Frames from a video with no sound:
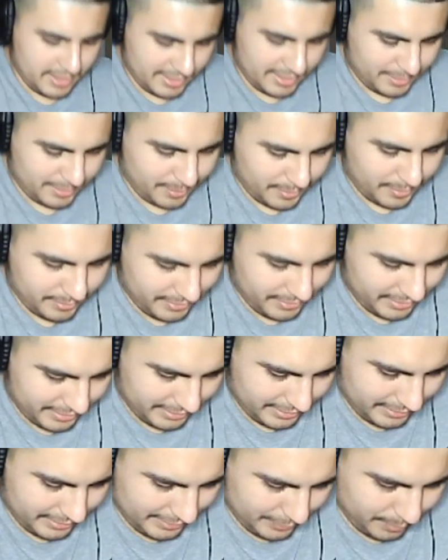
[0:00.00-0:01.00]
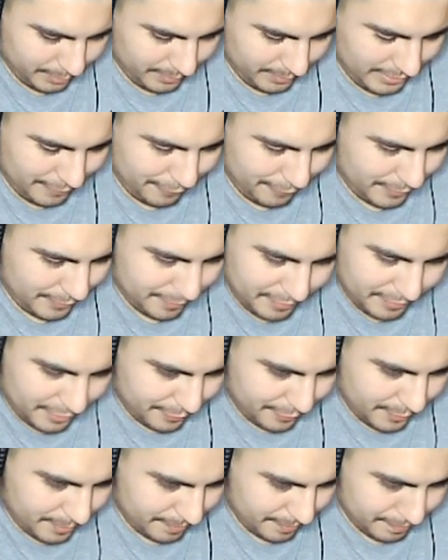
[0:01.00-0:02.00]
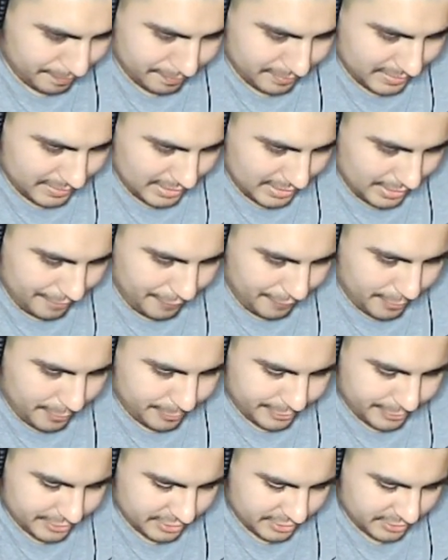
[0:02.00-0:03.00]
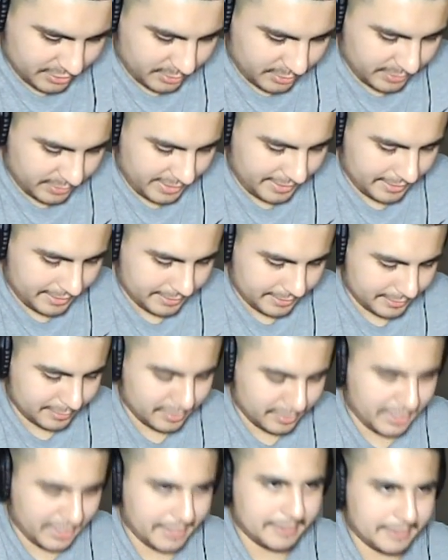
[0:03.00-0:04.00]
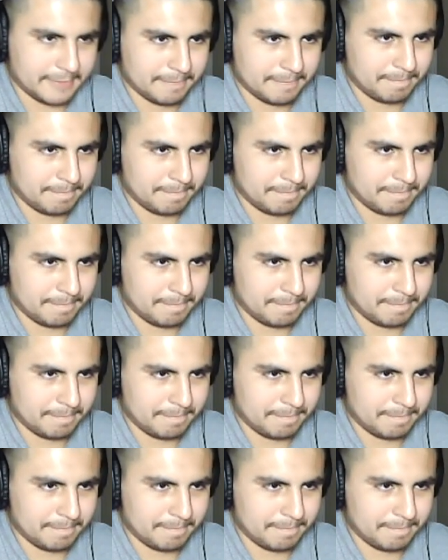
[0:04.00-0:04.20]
It's probably... It's if I were just to take it like...